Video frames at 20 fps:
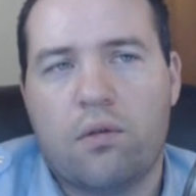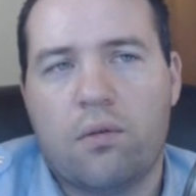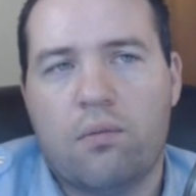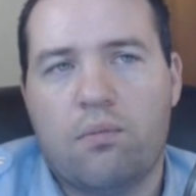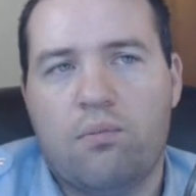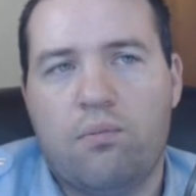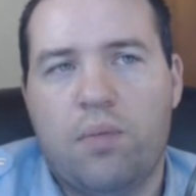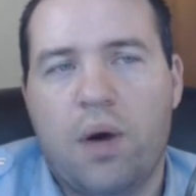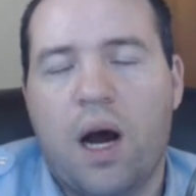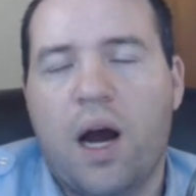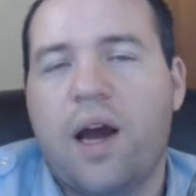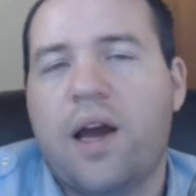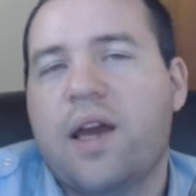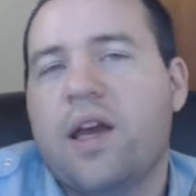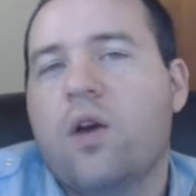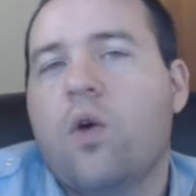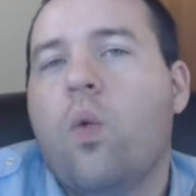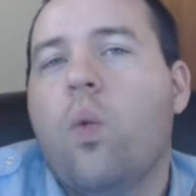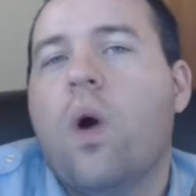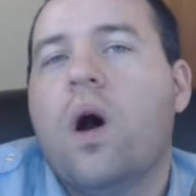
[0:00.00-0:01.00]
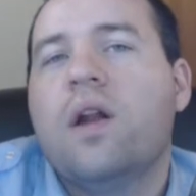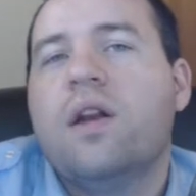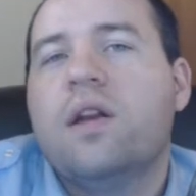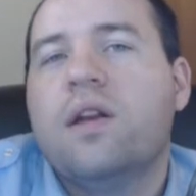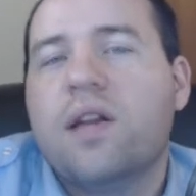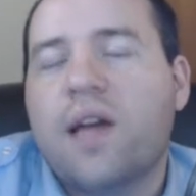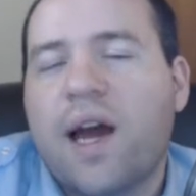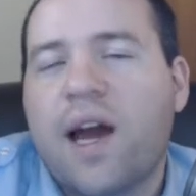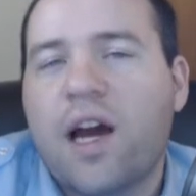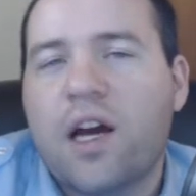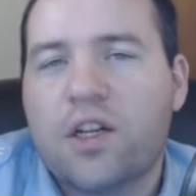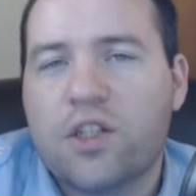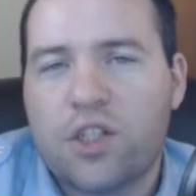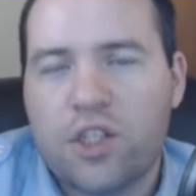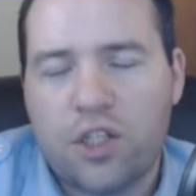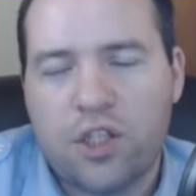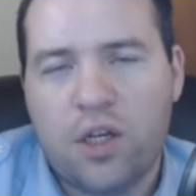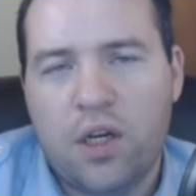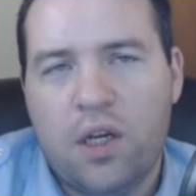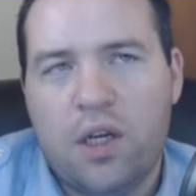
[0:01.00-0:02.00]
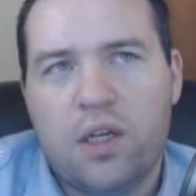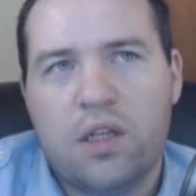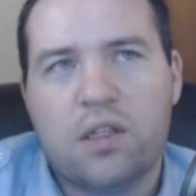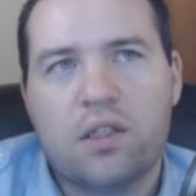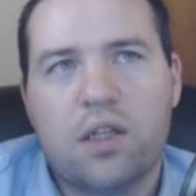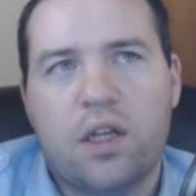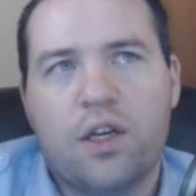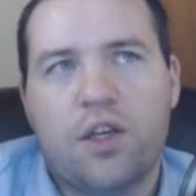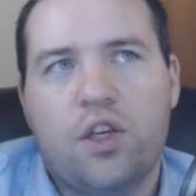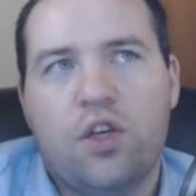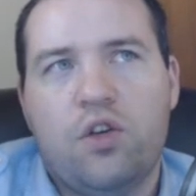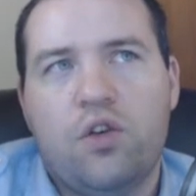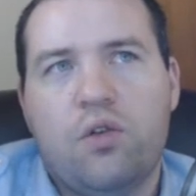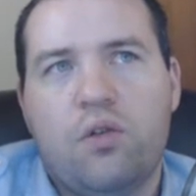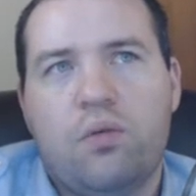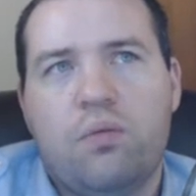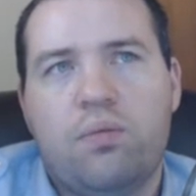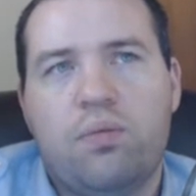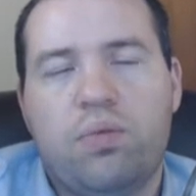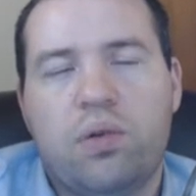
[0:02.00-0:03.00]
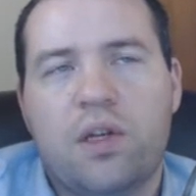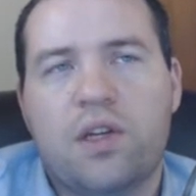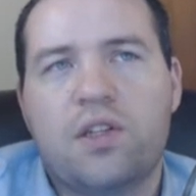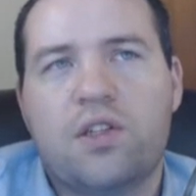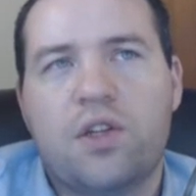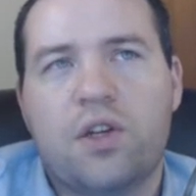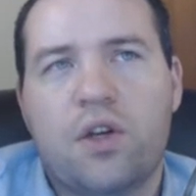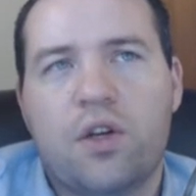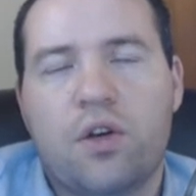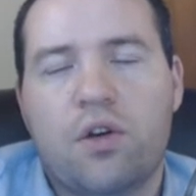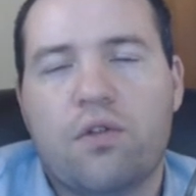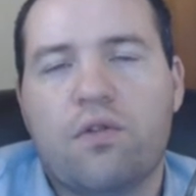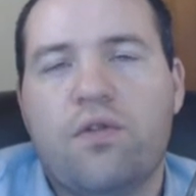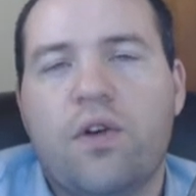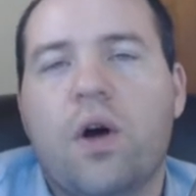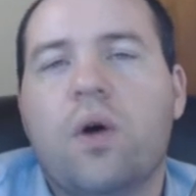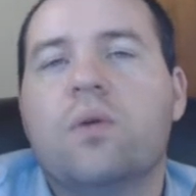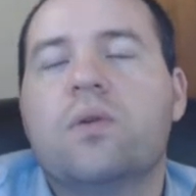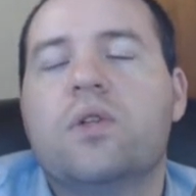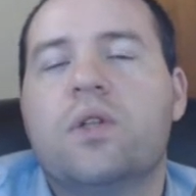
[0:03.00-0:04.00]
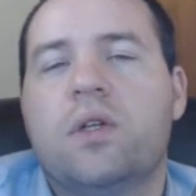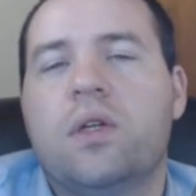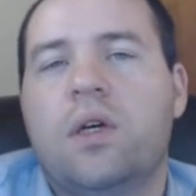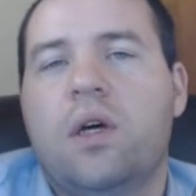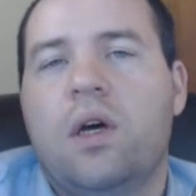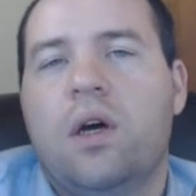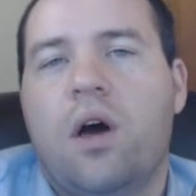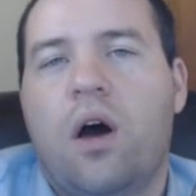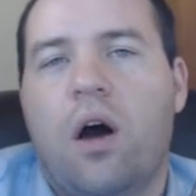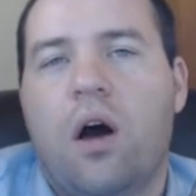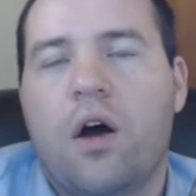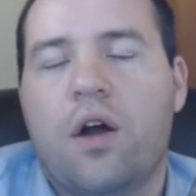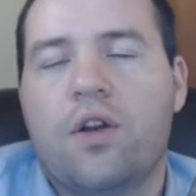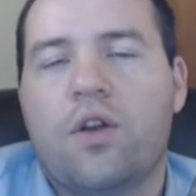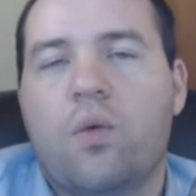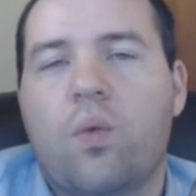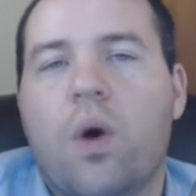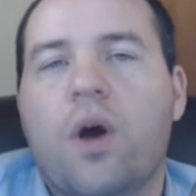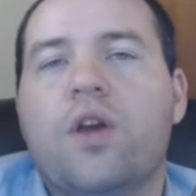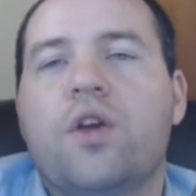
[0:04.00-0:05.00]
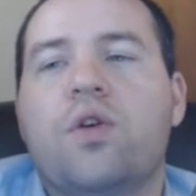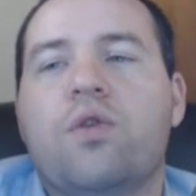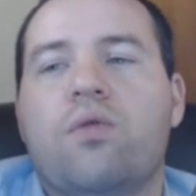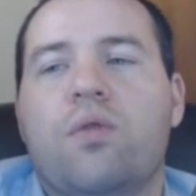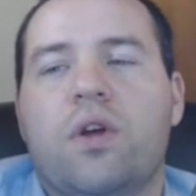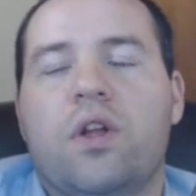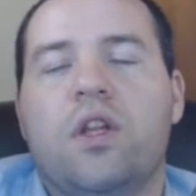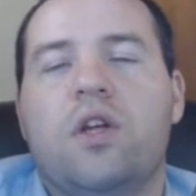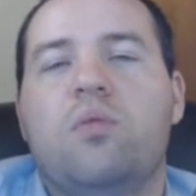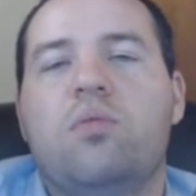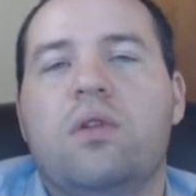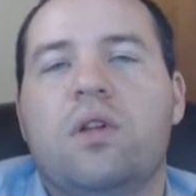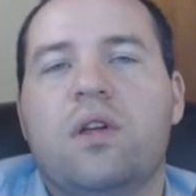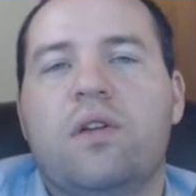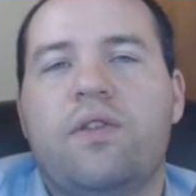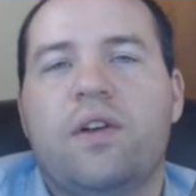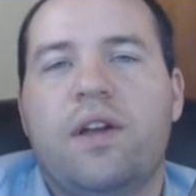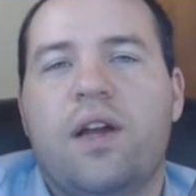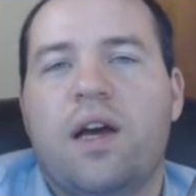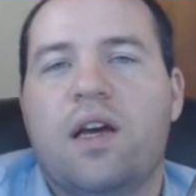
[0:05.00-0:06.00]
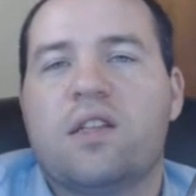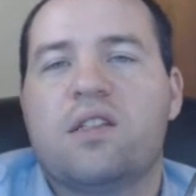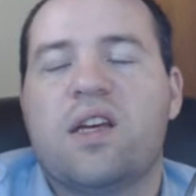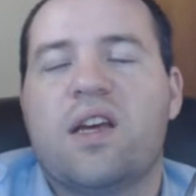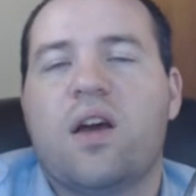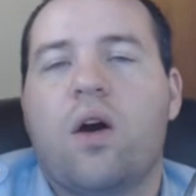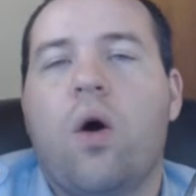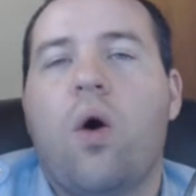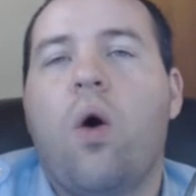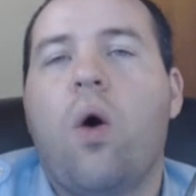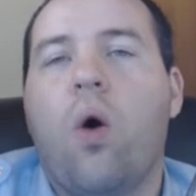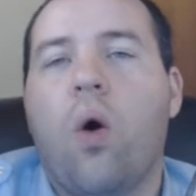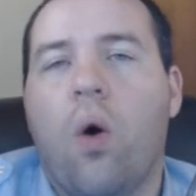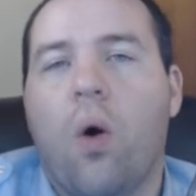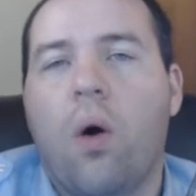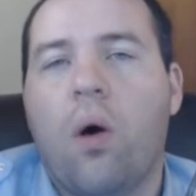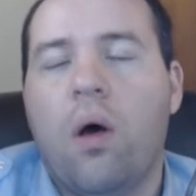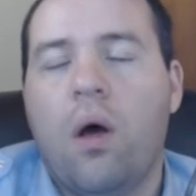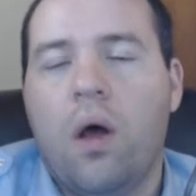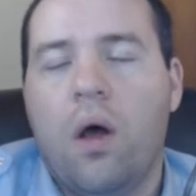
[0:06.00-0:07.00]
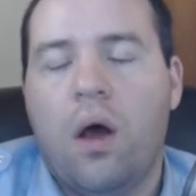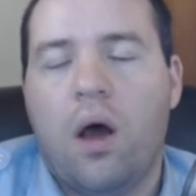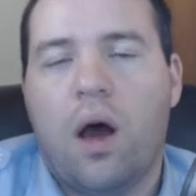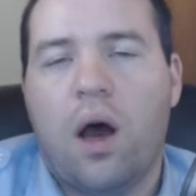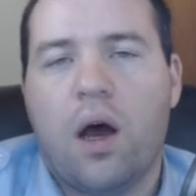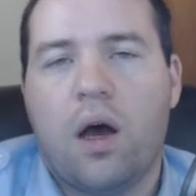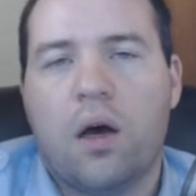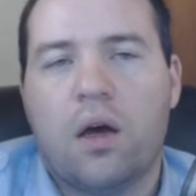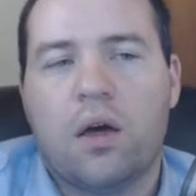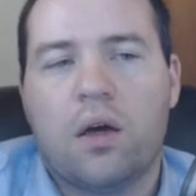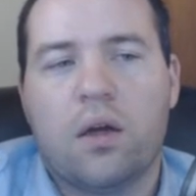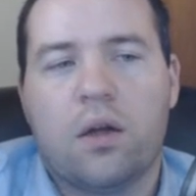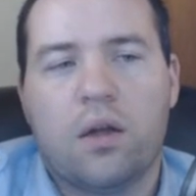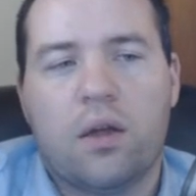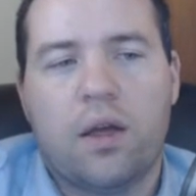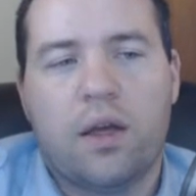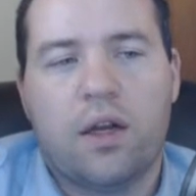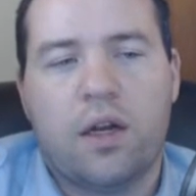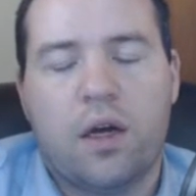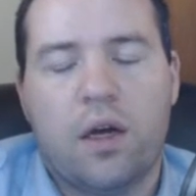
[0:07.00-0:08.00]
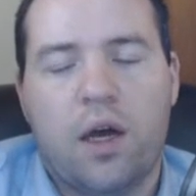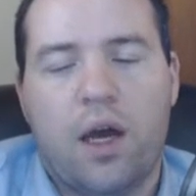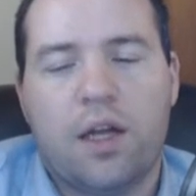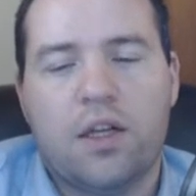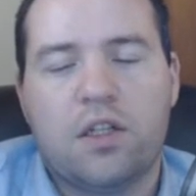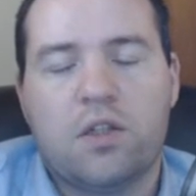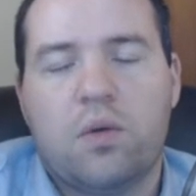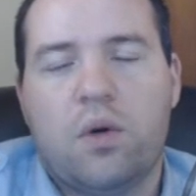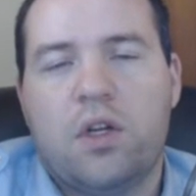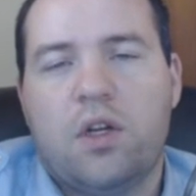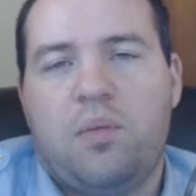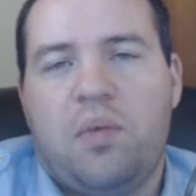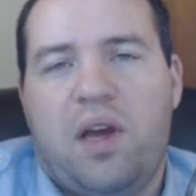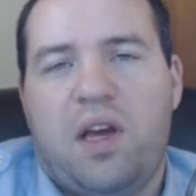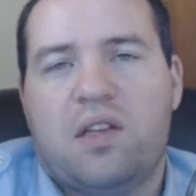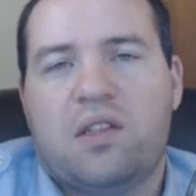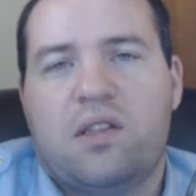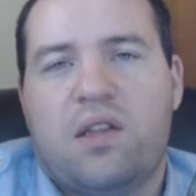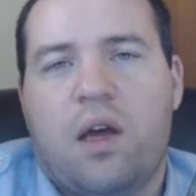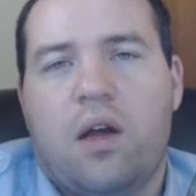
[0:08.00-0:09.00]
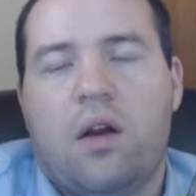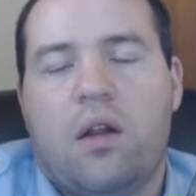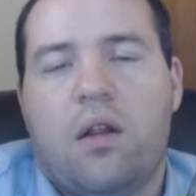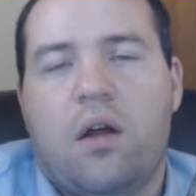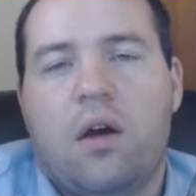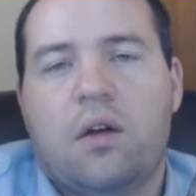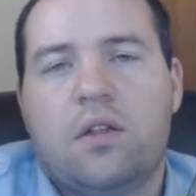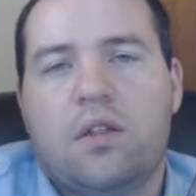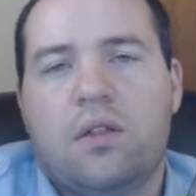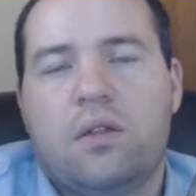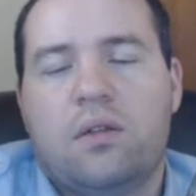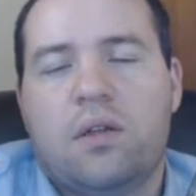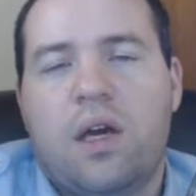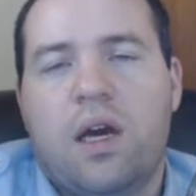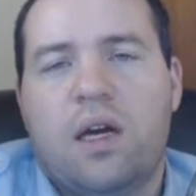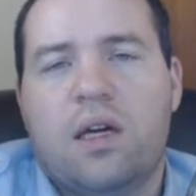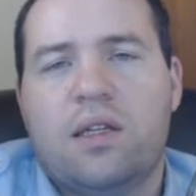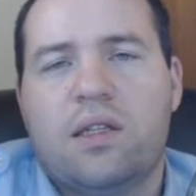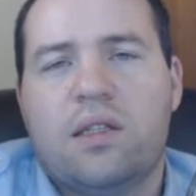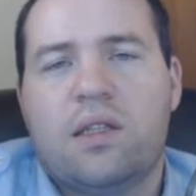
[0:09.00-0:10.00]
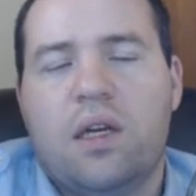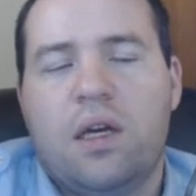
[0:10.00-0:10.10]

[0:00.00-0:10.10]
buying one Dash is like you placing your vote on what you really believe in as a whole, and I just wanted to pass that along to you guys.